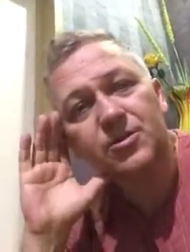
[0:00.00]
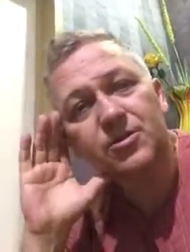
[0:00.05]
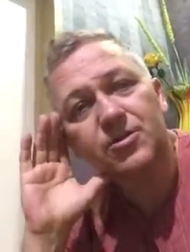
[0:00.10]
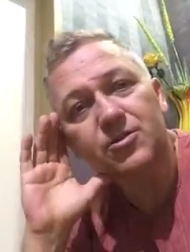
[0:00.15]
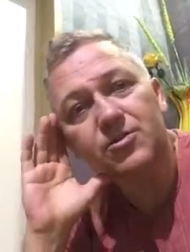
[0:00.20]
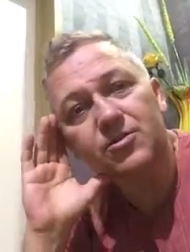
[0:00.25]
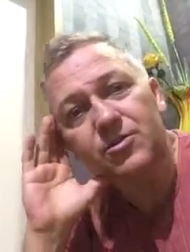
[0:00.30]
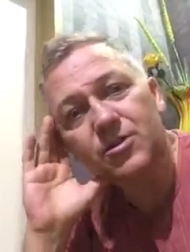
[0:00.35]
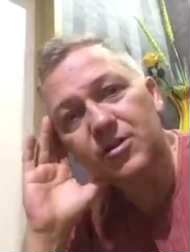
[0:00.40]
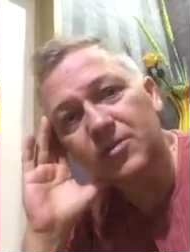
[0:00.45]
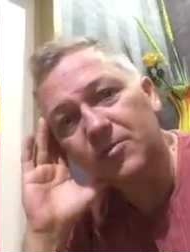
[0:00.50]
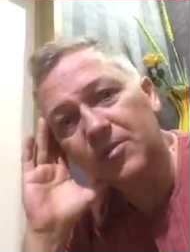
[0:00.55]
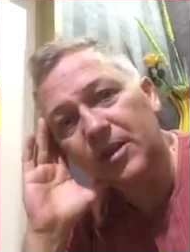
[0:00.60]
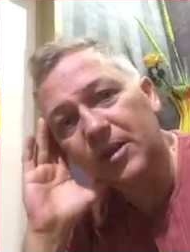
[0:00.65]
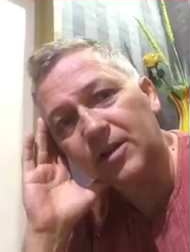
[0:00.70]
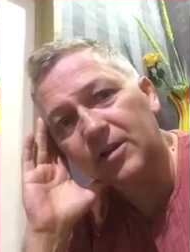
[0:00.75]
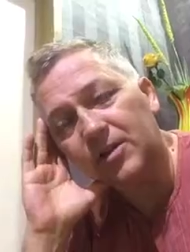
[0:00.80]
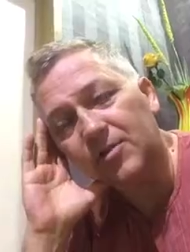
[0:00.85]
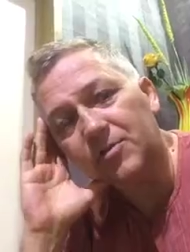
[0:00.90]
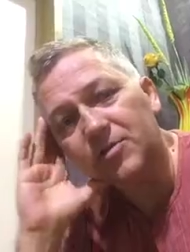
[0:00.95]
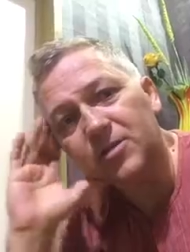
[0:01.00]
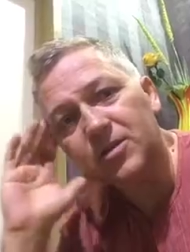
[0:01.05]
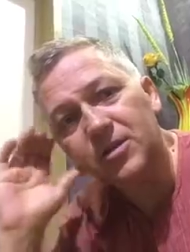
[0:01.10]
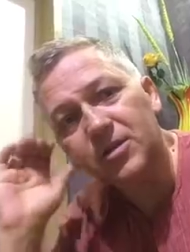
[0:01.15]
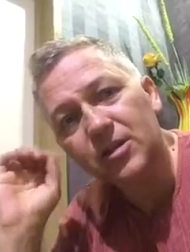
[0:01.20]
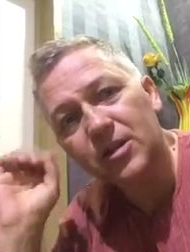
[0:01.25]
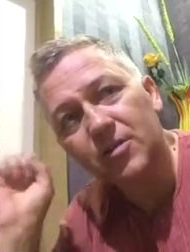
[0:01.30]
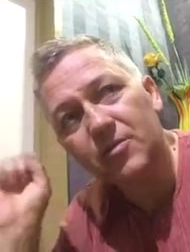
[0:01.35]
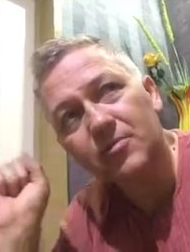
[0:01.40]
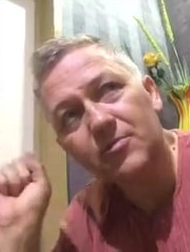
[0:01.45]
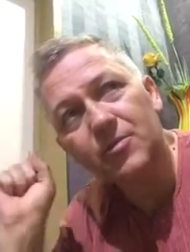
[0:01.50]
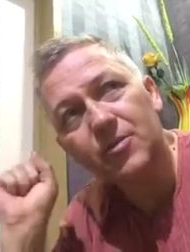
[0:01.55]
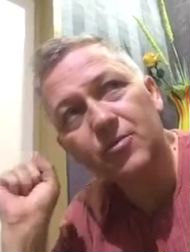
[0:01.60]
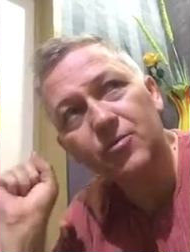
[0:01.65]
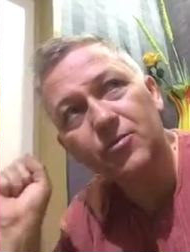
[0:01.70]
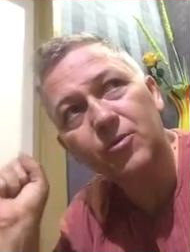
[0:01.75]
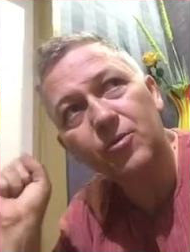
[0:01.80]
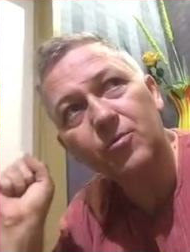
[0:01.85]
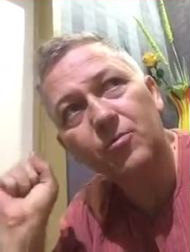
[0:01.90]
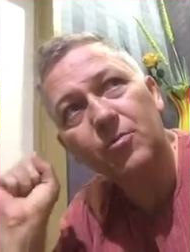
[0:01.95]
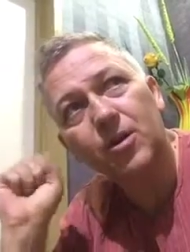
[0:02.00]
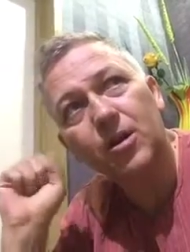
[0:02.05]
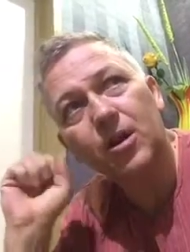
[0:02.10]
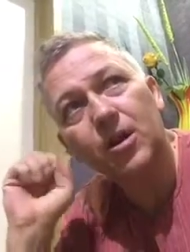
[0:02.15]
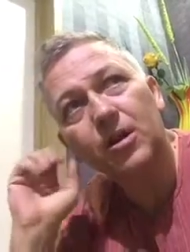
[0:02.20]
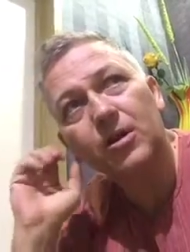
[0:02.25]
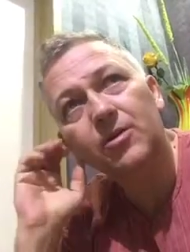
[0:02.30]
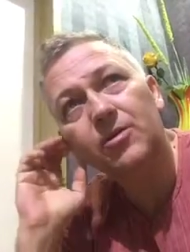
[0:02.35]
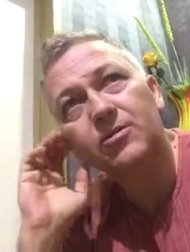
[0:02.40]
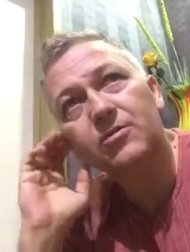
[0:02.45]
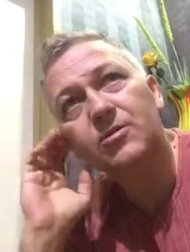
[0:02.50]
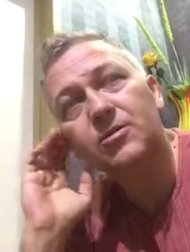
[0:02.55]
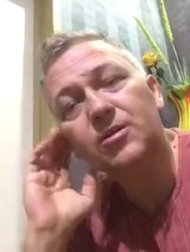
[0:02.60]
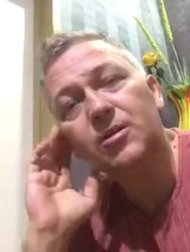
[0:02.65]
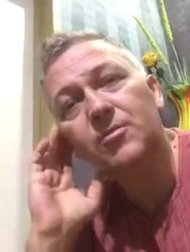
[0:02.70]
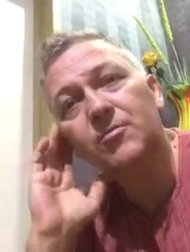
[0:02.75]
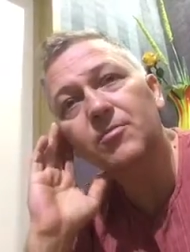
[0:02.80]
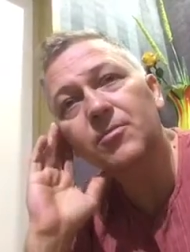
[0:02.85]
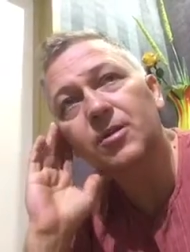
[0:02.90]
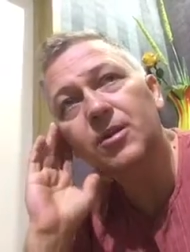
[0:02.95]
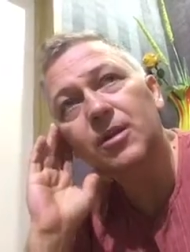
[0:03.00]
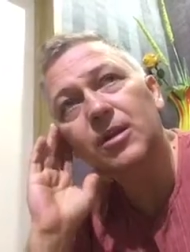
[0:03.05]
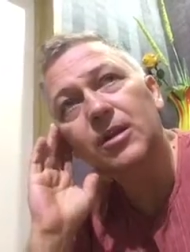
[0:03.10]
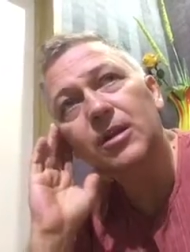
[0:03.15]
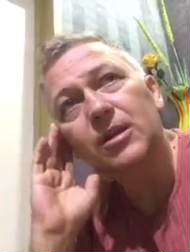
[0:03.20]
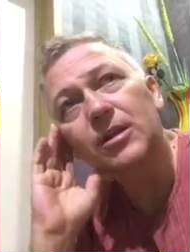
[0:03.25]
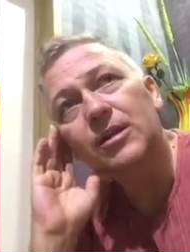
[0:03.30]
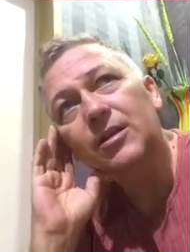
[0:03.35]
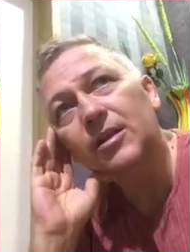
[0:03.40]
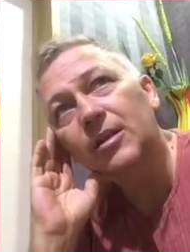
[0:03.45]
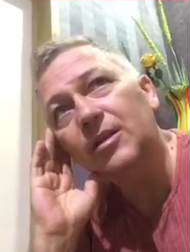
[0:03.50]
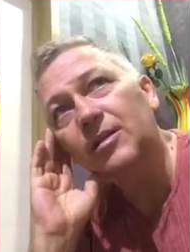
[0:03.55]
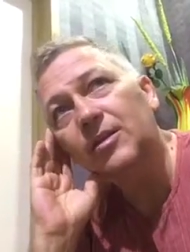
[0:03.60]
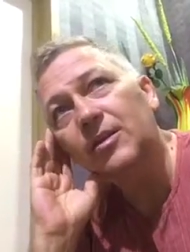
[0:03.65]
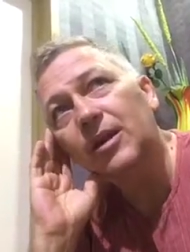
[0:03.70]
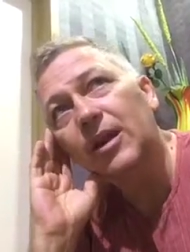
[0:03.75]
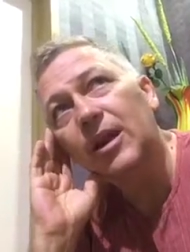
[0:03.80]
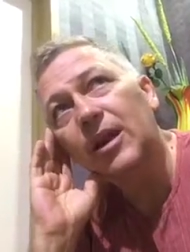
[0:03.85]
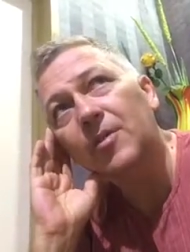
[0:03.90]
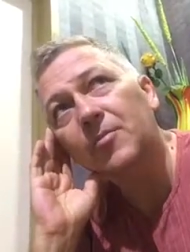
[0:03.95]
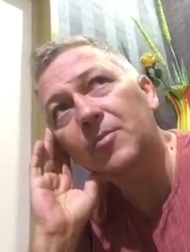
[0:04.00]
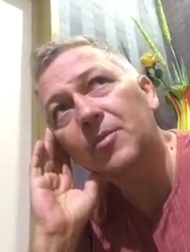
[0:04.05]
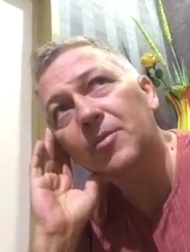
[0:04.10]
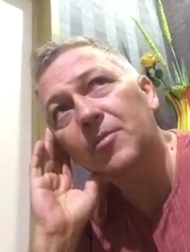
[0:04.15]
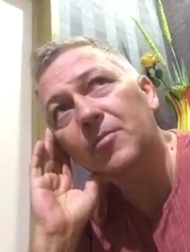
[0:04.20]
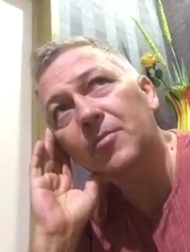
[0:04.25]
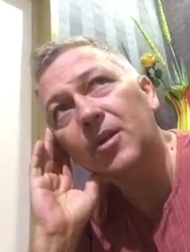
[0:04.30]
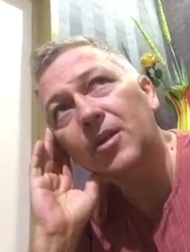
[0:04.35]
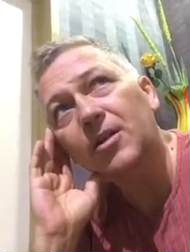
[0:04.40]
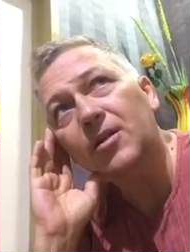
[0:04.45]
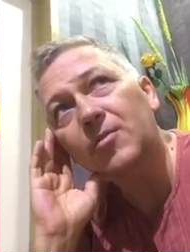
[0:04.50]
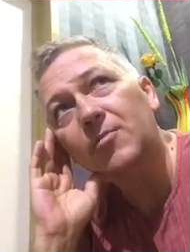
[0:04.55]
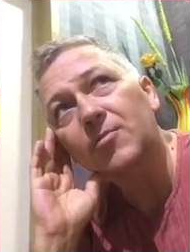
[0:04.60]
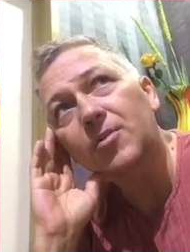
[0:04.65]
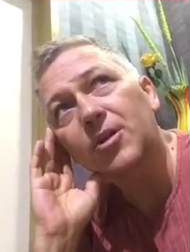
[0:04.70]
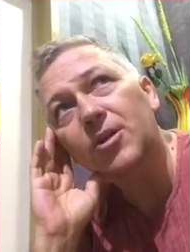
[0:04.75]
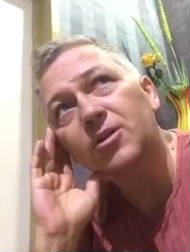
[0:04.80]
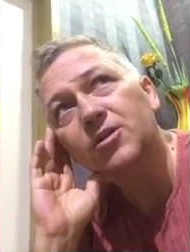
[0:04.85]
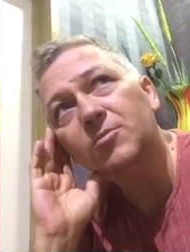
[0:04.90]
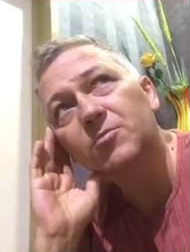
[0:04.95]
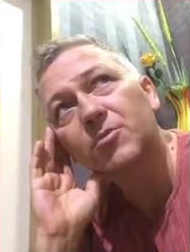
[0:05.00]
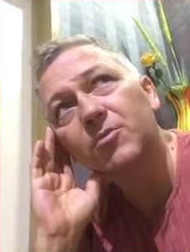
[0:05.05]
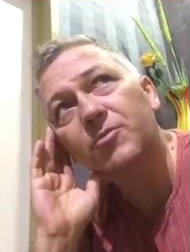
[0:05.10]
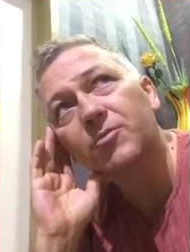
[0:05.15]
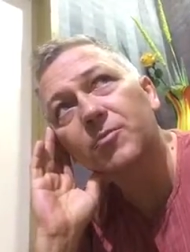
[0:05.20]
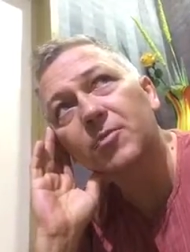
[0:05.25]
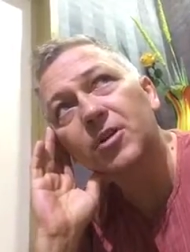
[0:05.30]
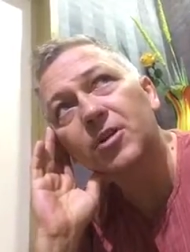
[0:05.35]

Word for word: to do seemed like there was some roadblock or something that happened that made it impossible for